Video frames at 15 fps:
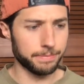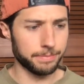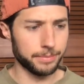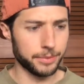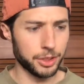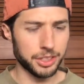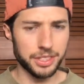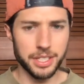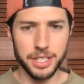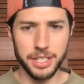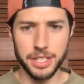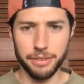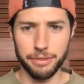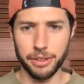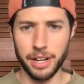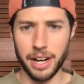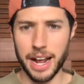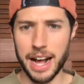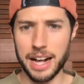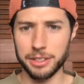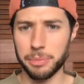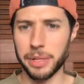just the different
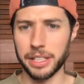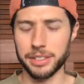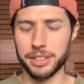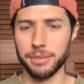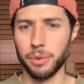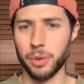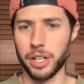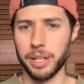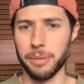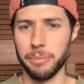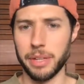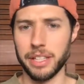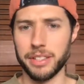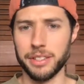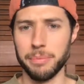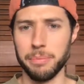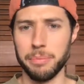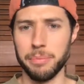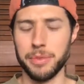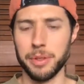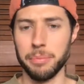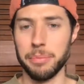aspects of what it meant
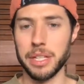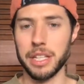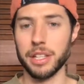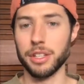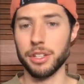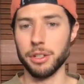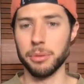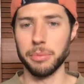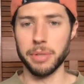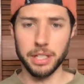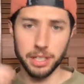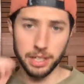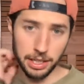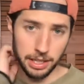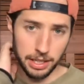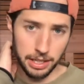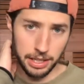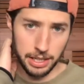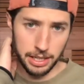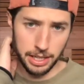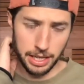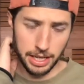to be a human.
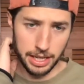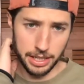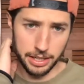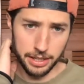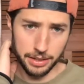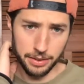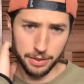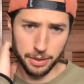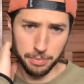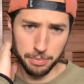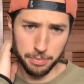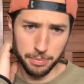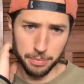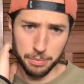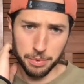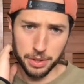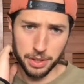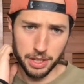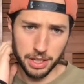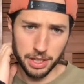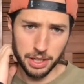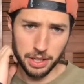And
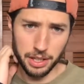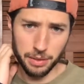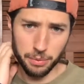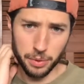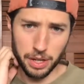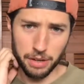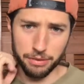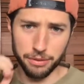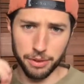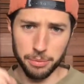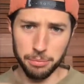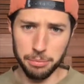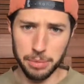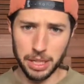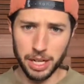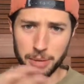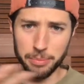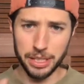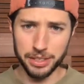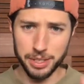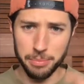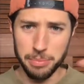it went from
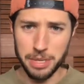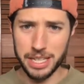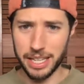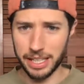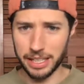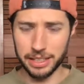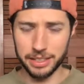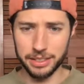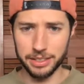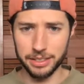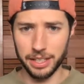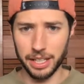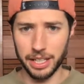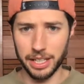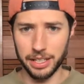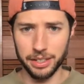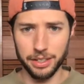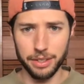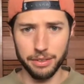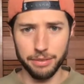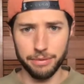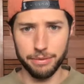becoming to being, and
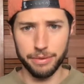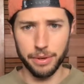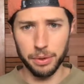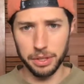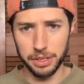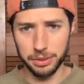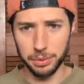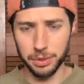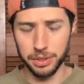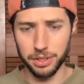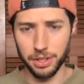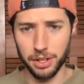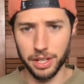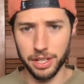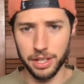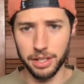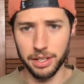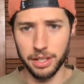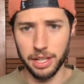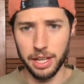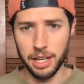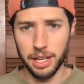the focus was on
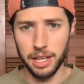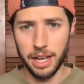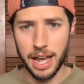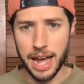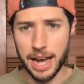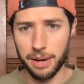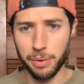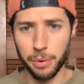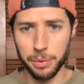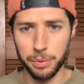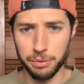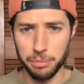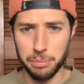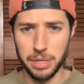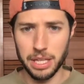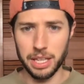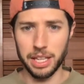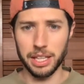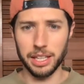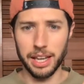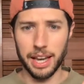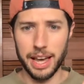how I was
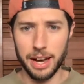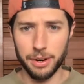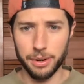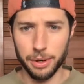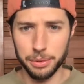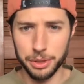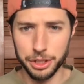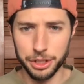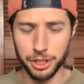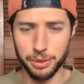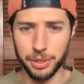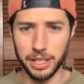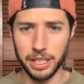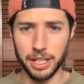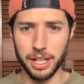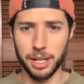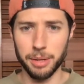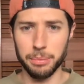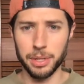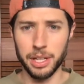being, how I was showing up,